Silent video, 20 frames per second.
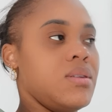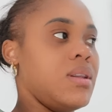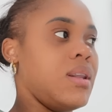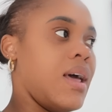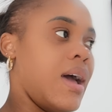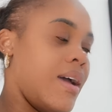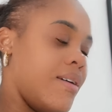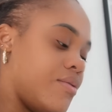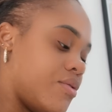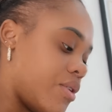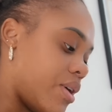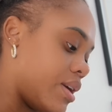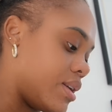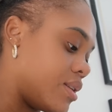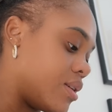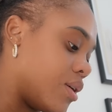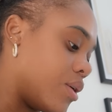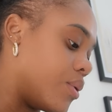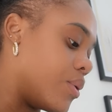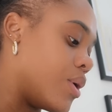live right
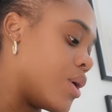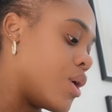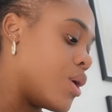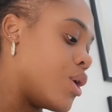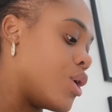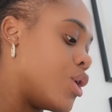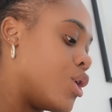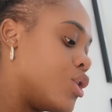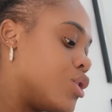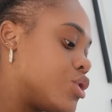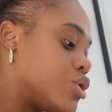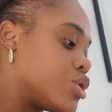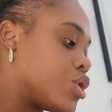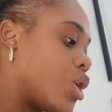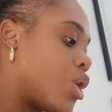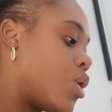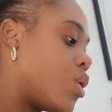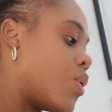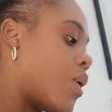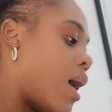now.
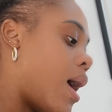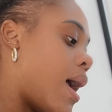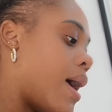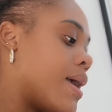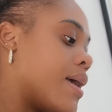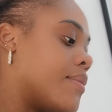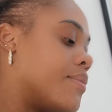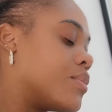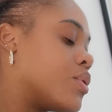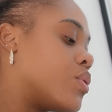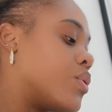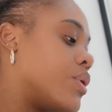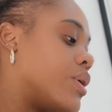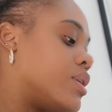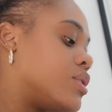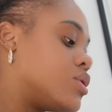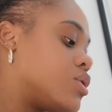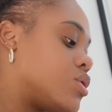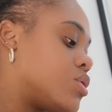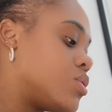So I am
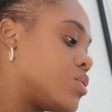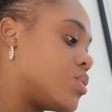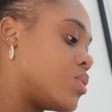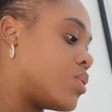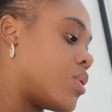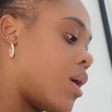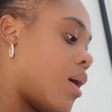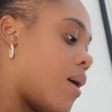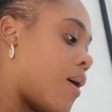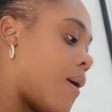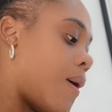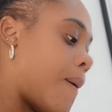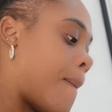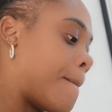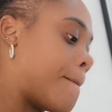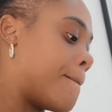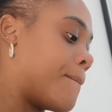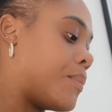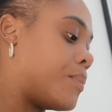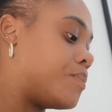going to
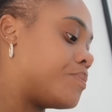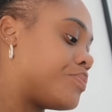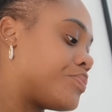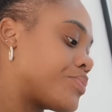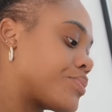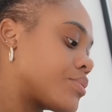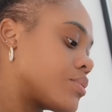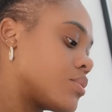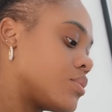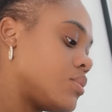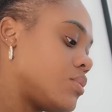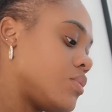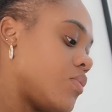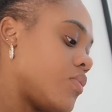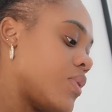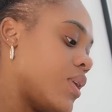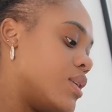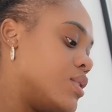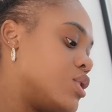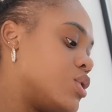um,
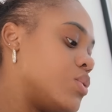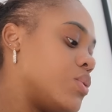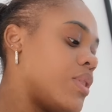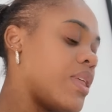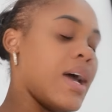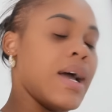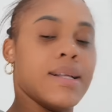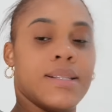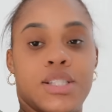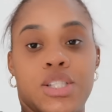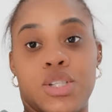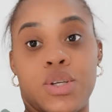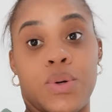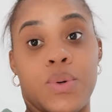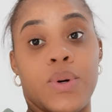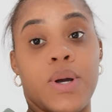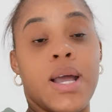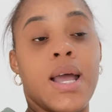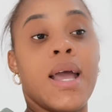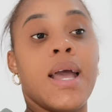do that.
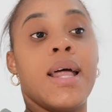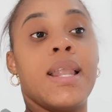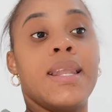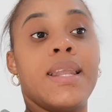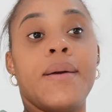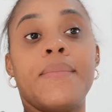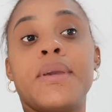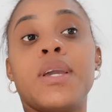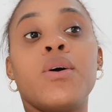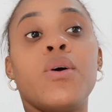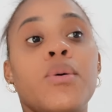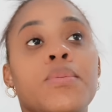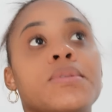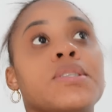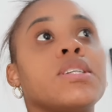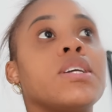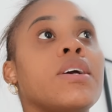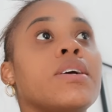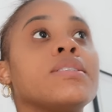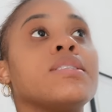So let me go
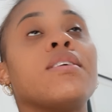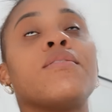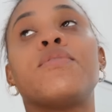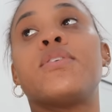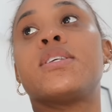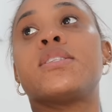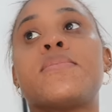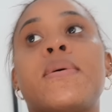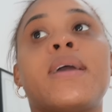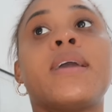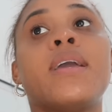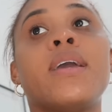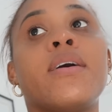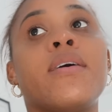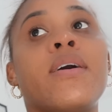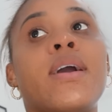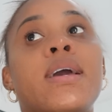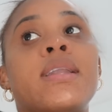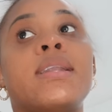upstairs and fix my hair